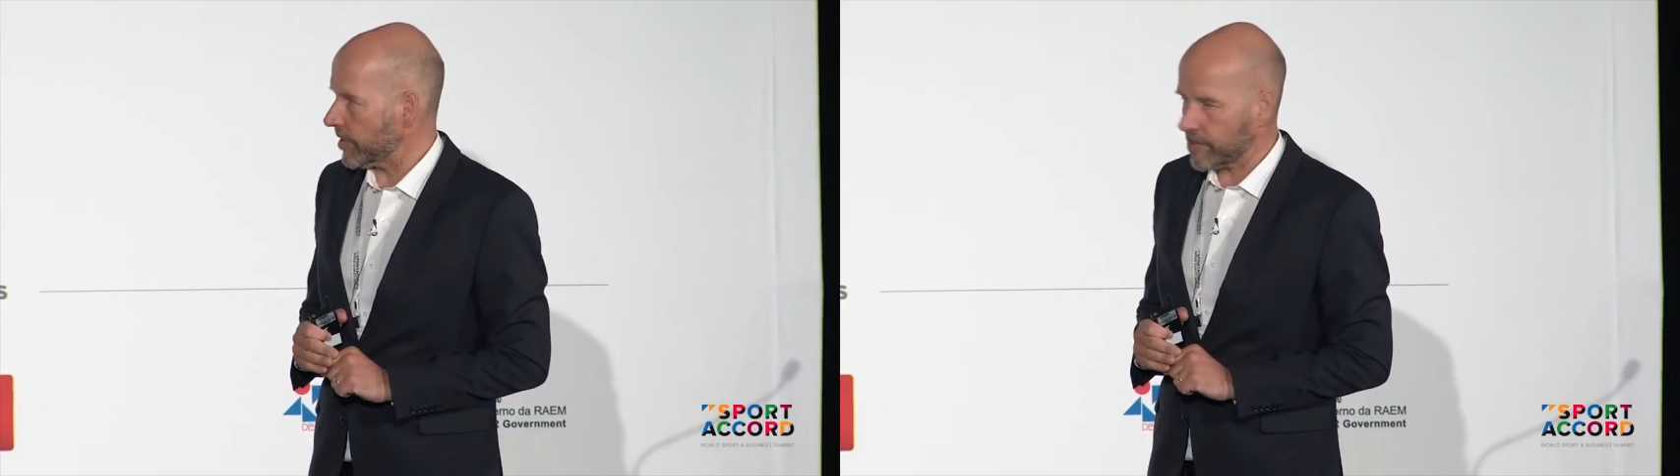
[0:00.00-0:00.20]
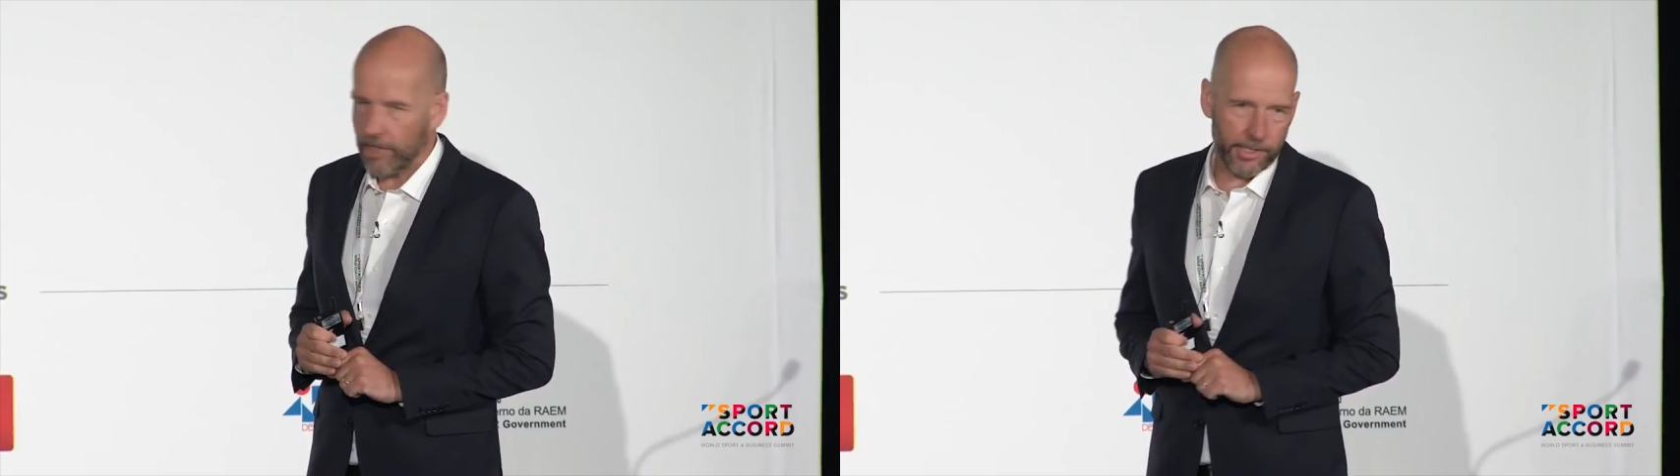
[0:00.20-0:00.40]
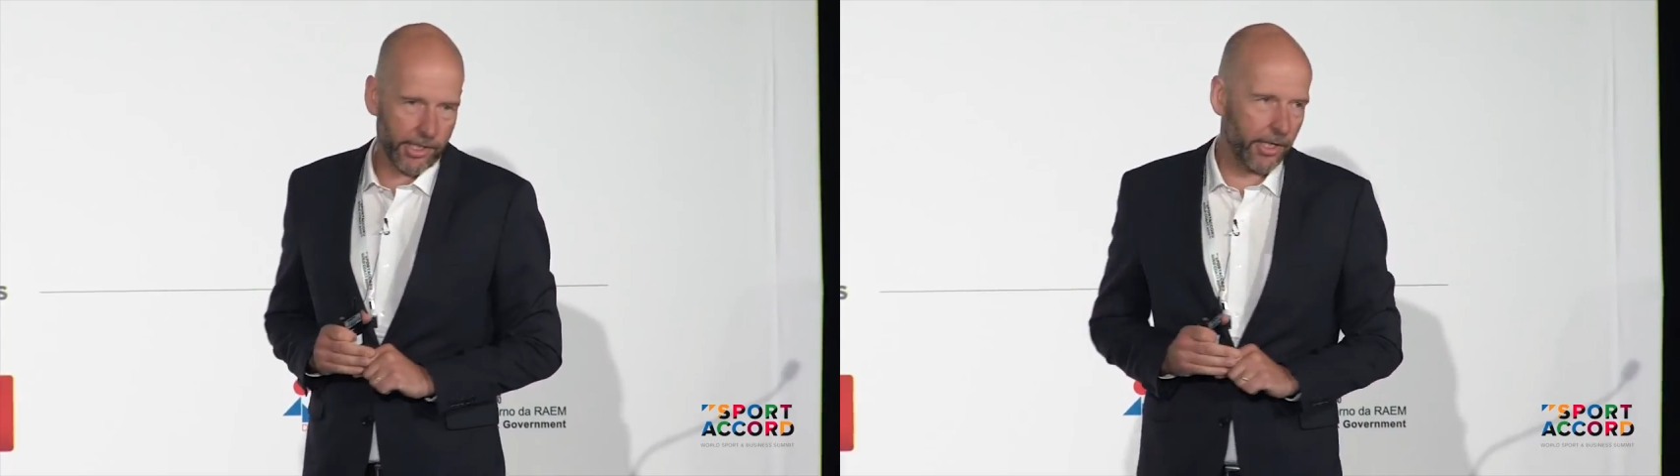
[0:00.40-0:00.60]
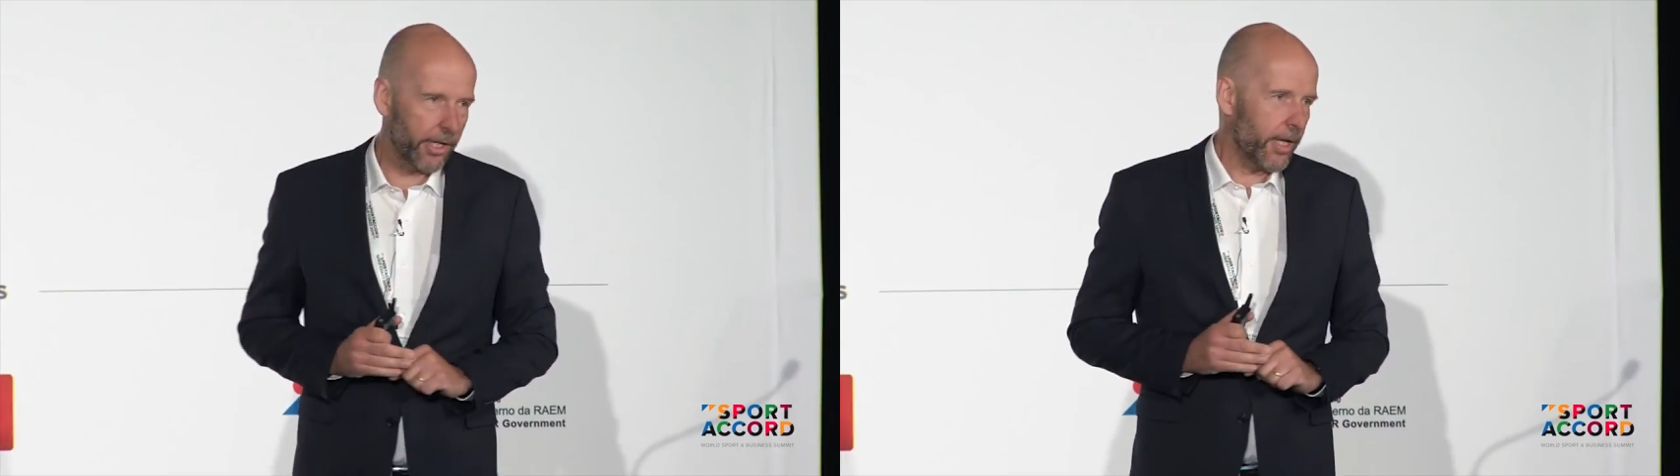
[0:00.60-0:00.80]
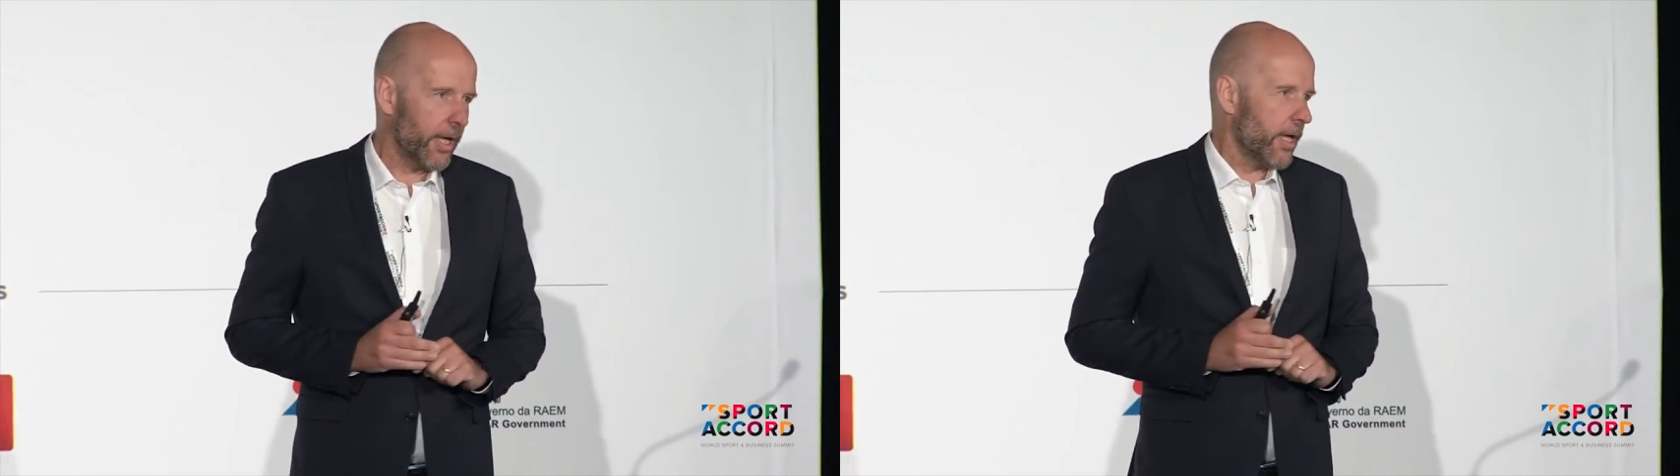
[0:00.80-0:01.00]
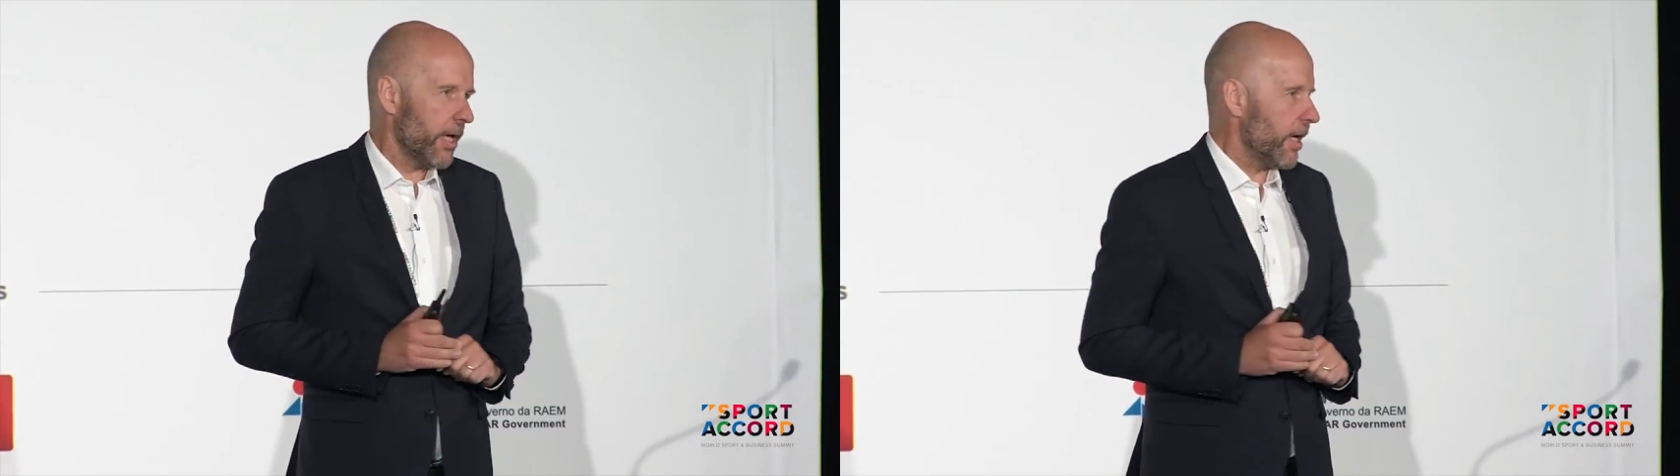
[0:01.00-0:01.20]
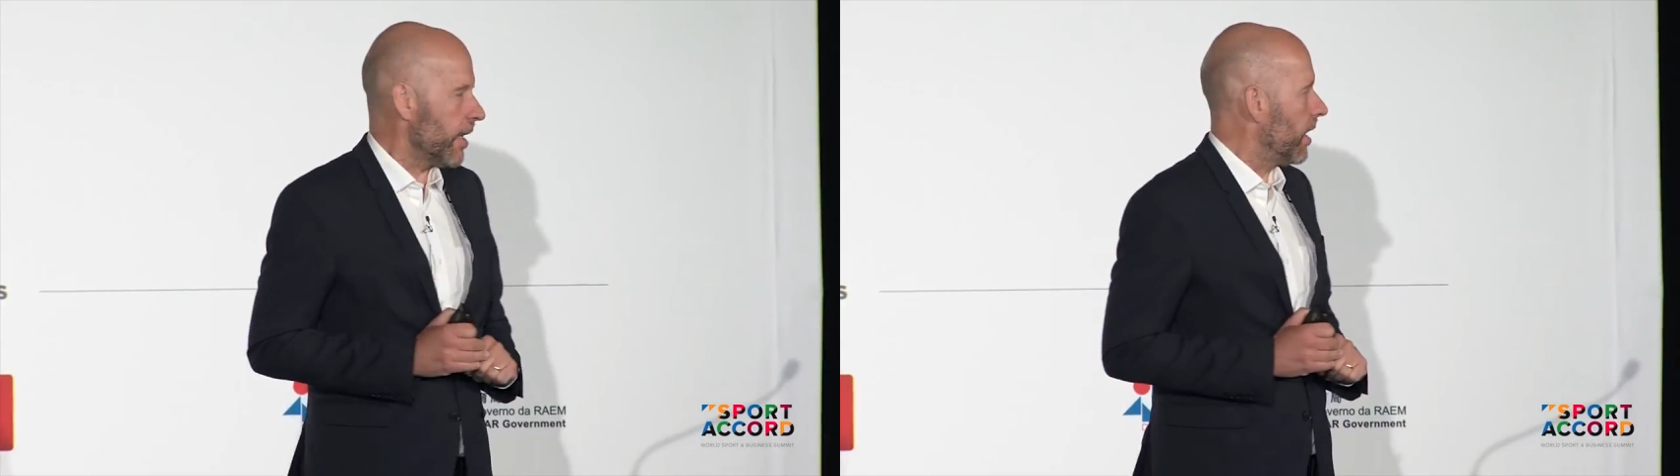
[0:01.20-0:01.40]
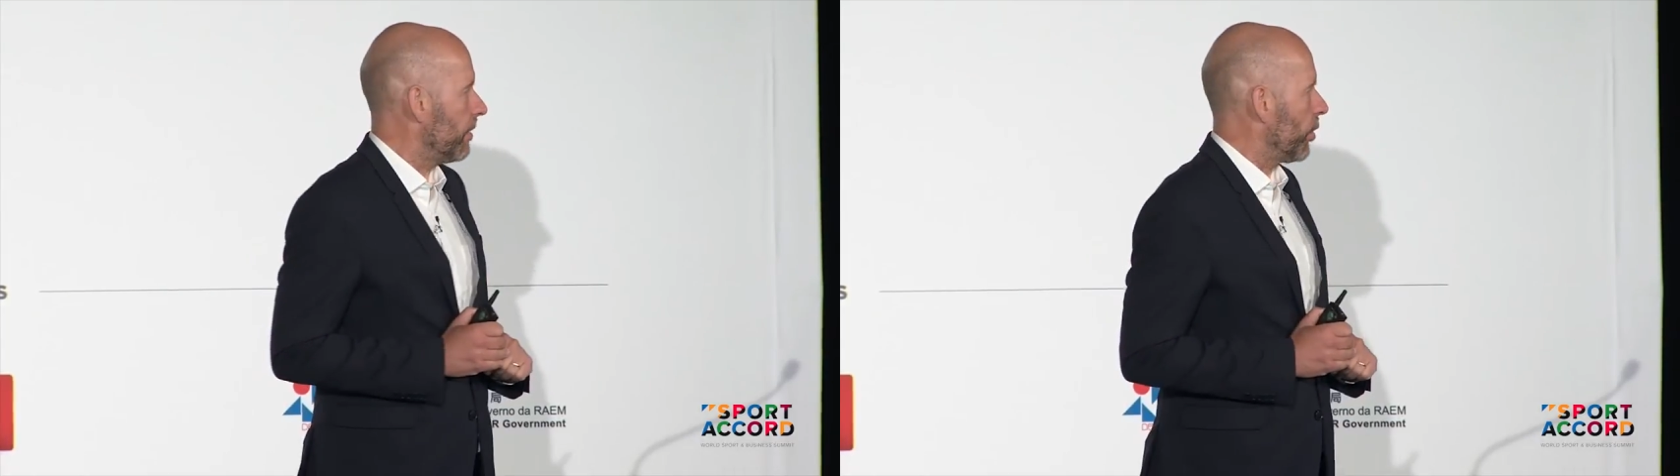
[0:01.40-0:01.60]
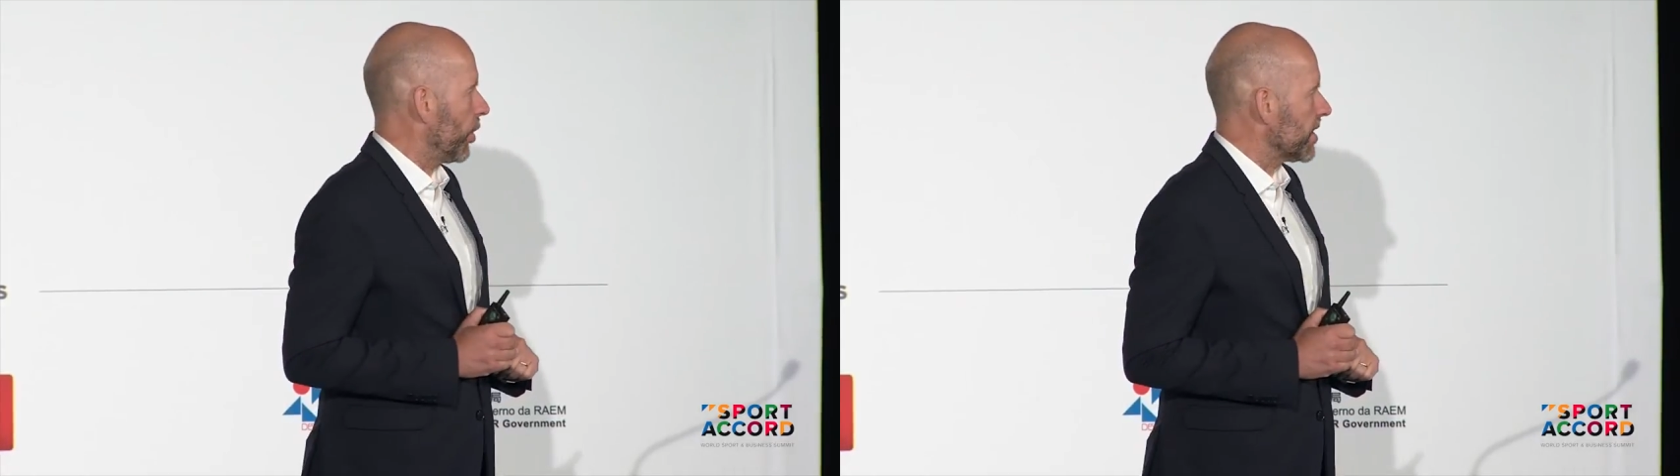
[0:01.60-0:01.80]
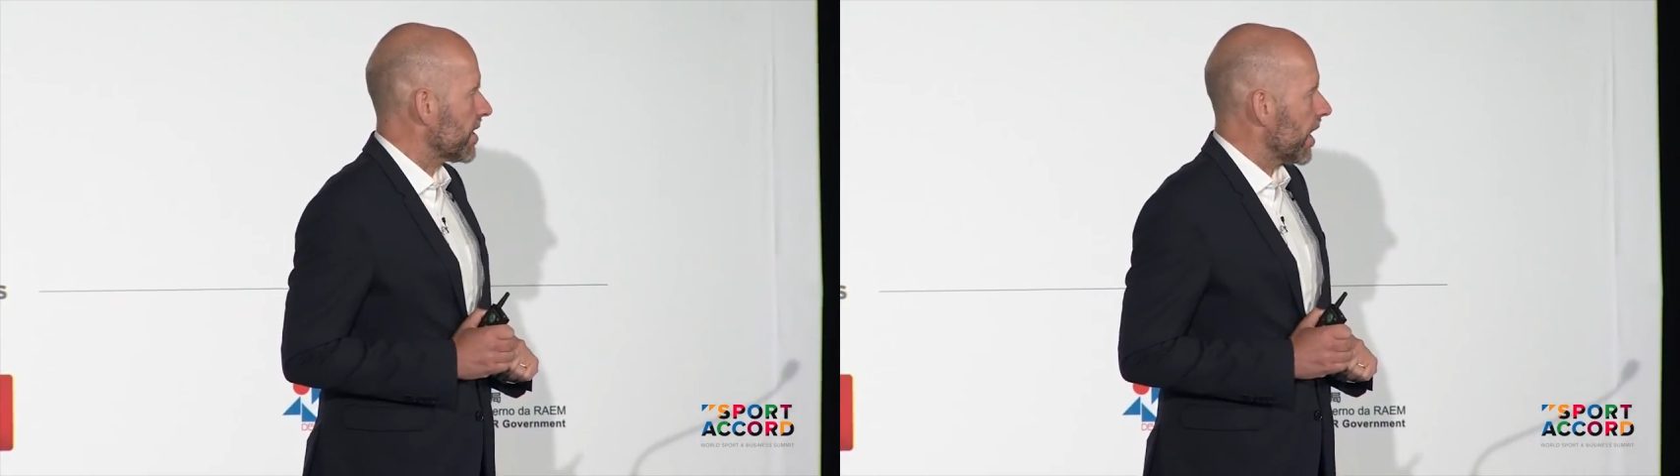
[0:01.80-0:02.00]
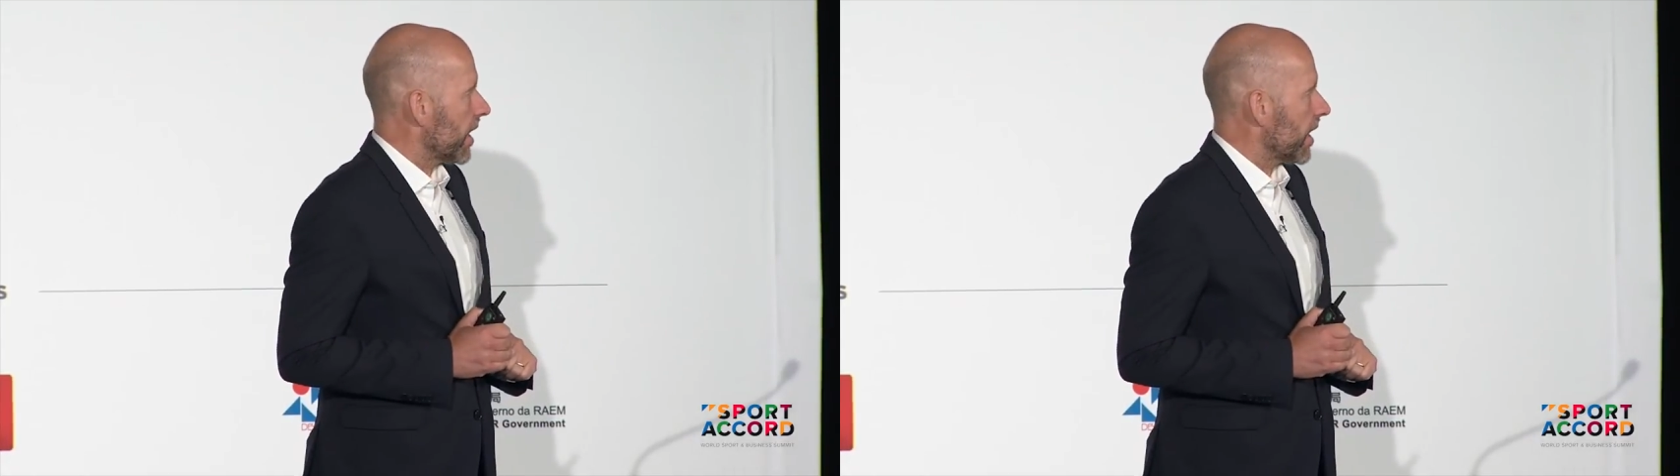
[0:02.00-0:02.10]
starting uh, points.